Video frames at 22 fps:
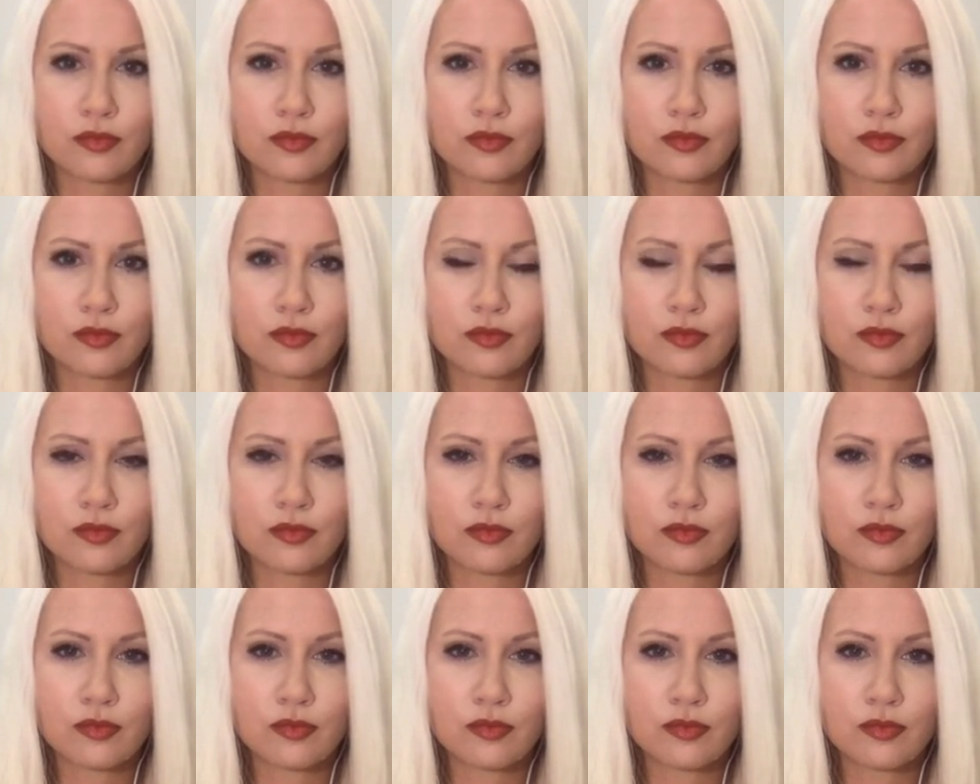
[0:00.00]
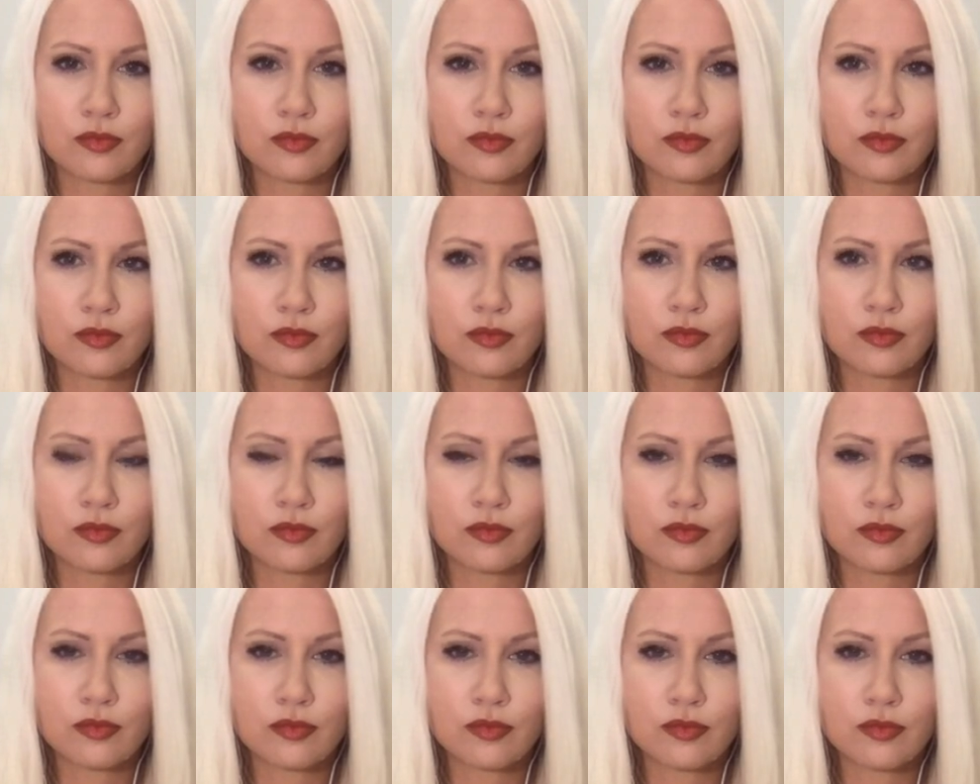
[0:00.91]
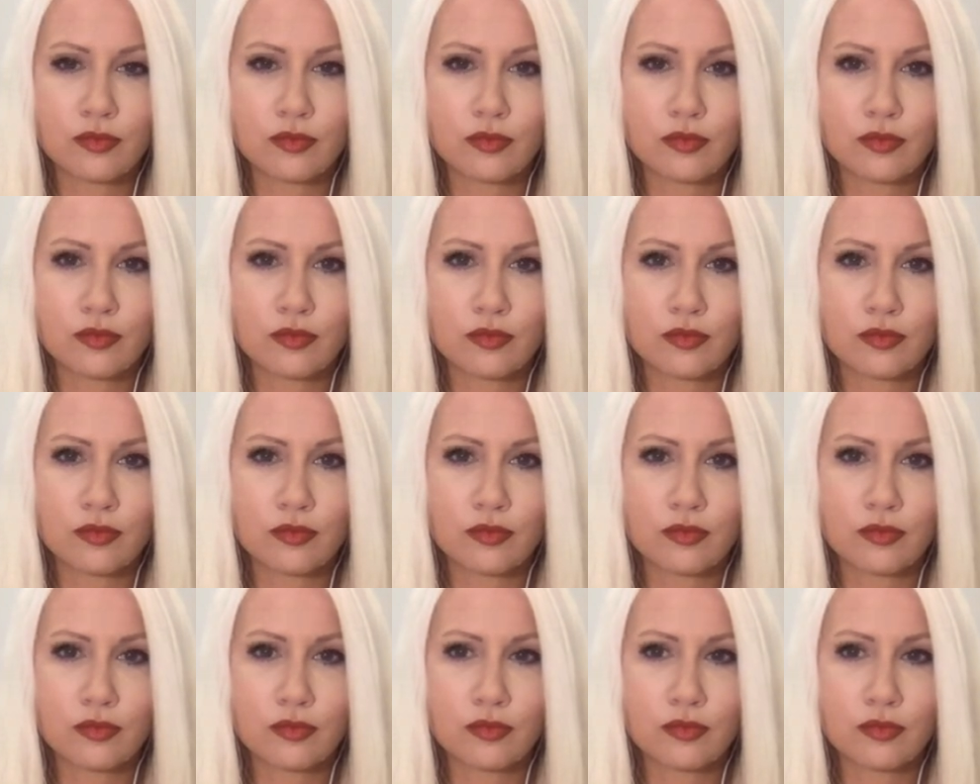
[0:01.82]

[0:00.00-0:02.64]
(silent)